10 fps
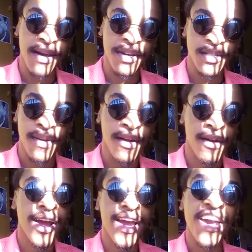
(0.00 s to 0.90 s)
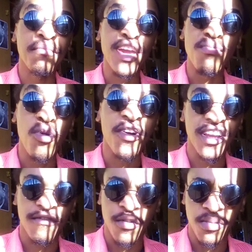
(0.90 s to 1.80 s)
that much better and make more
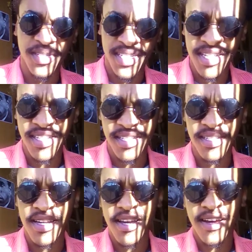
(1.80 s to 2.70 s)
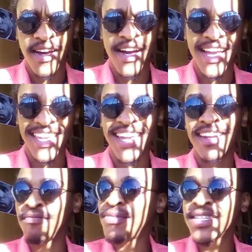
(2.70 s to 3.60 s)
informed decisions.
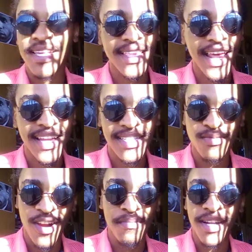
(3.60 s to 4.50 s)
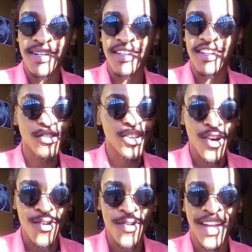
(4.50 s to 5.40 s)
Again, please hit the like and subscribe button. It goes a
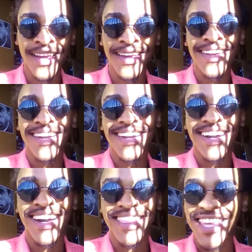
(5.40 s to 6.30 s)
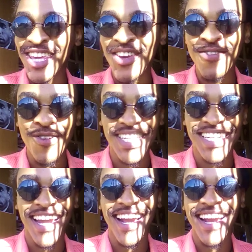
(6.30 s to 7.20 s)
long way. Thank you for
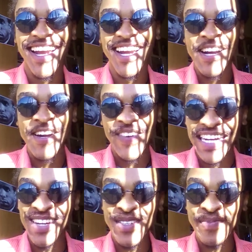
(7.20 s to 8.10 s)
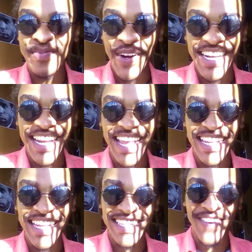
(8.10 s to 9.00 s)
watching. My name is Bird, and
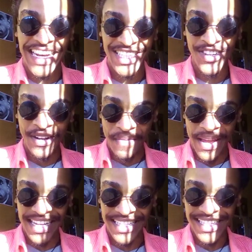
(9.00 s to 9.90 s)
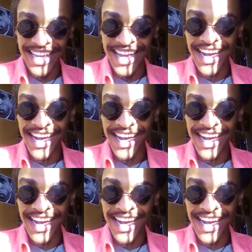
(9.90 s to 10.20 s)
this is Financial Independence